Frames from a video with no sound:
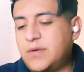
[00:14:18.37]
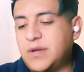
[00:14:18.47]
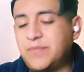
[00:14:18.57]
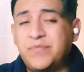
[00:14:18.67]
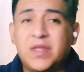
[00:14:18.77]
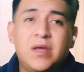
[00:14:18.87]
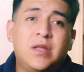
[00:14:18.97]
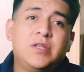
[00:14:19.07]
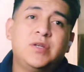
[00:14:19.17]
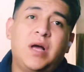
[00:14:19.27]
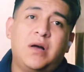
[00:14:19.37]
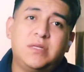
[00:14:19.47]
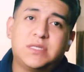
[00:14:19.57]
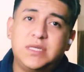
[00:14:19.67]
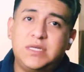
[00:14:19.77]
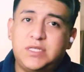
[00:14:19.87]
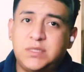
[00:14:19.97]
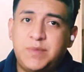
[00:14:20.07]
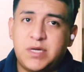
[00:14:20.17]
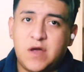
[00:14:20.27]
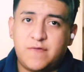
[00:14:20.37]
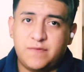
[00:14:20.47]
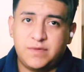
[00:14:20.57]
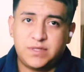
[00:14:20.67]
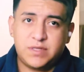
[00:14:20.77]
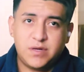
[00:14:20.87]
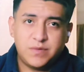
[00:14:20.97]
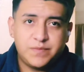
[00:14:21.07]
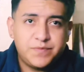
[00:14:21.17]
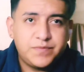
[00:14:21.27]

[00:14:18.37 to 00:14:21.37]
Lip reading: And dude, honestly, just be careful in the snow.